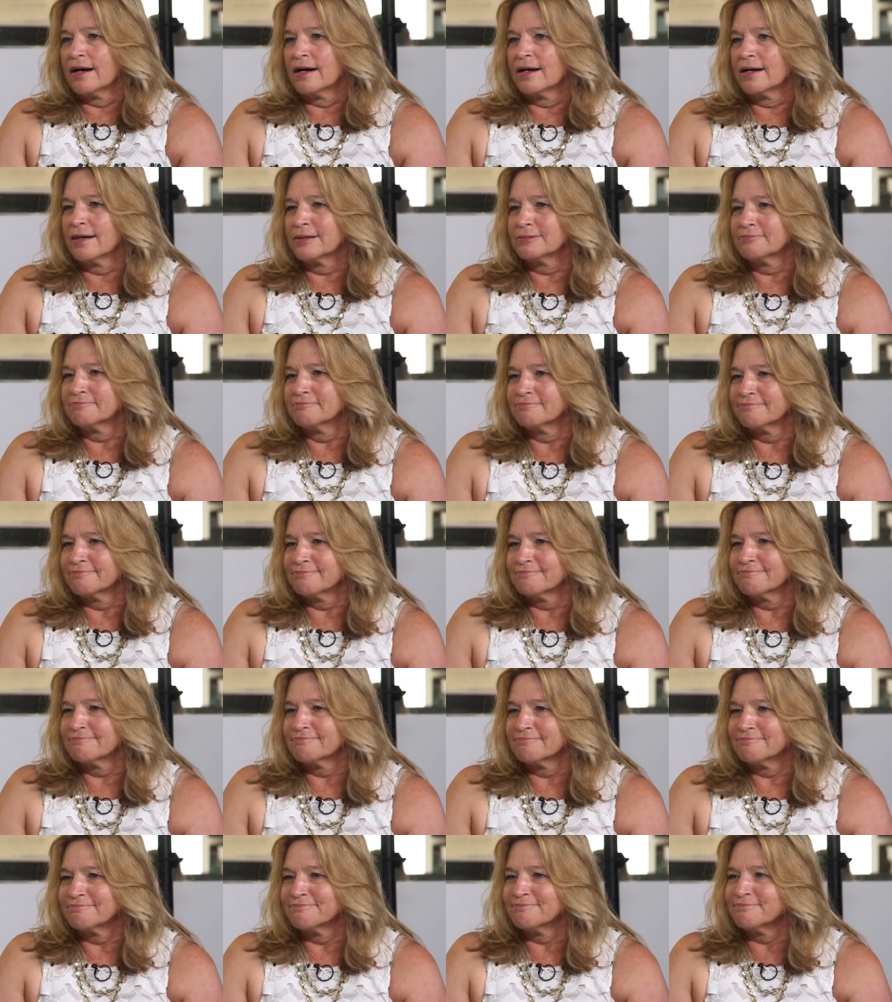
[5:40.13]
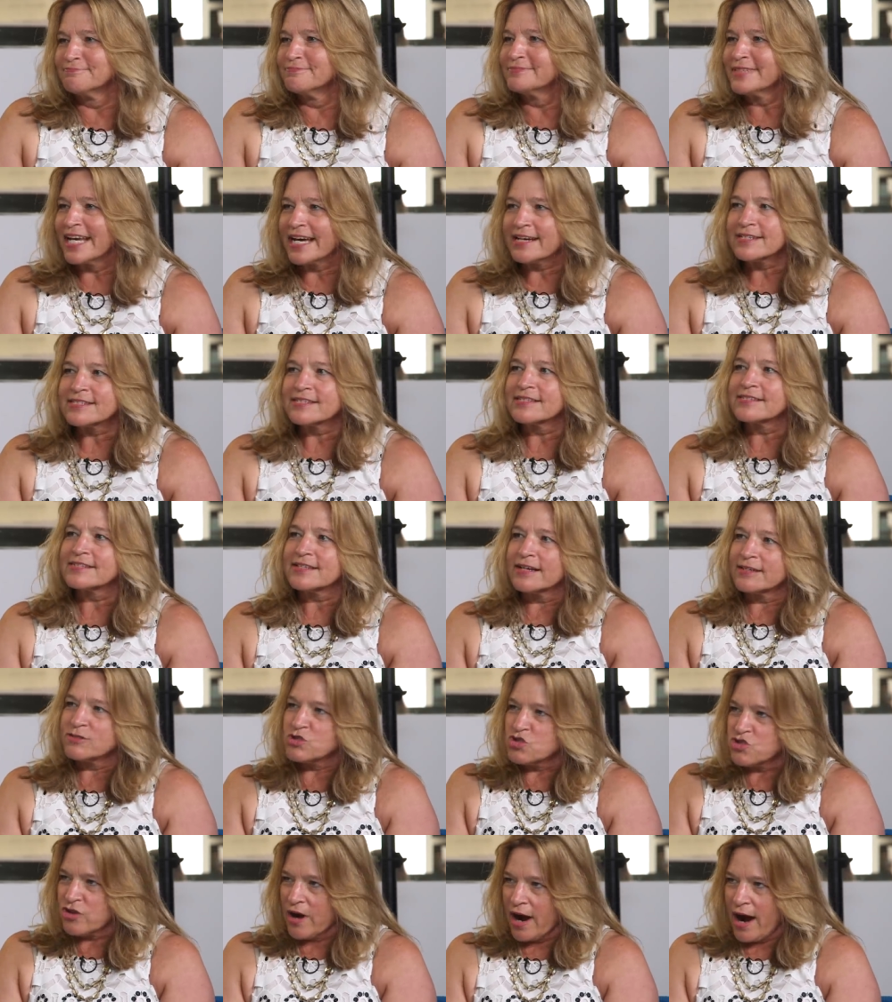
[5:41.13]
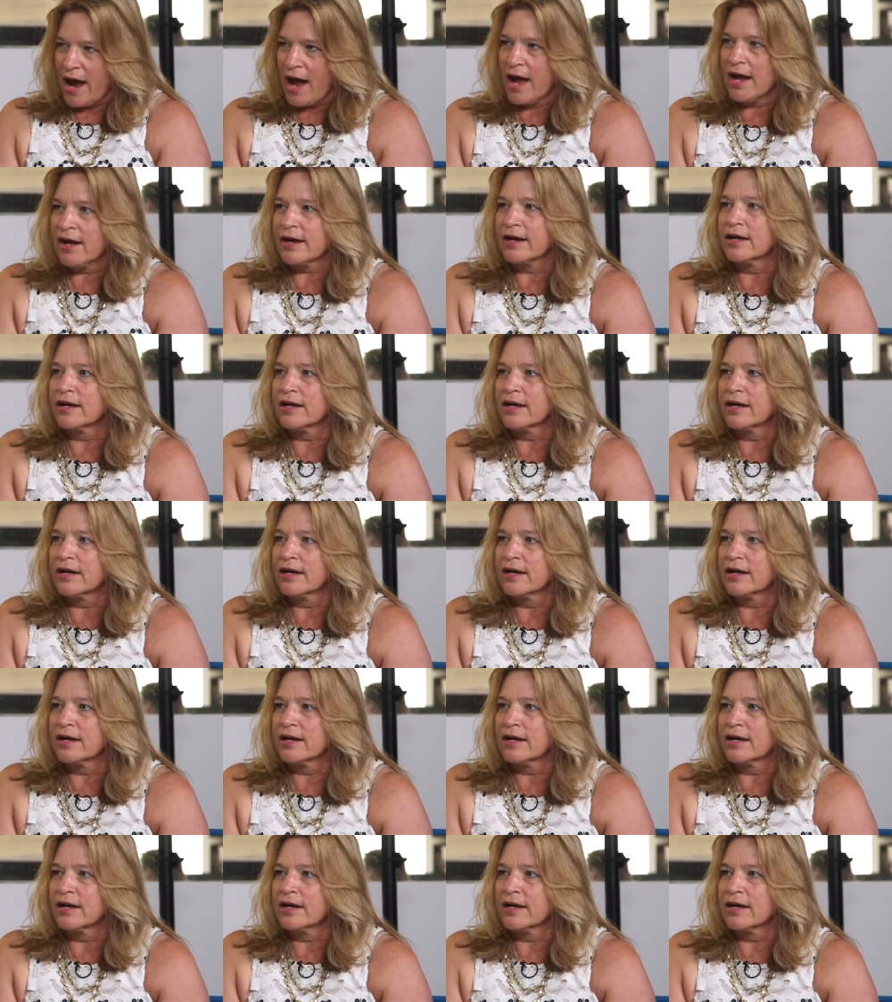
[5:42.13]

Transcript: Um. NASA's on track.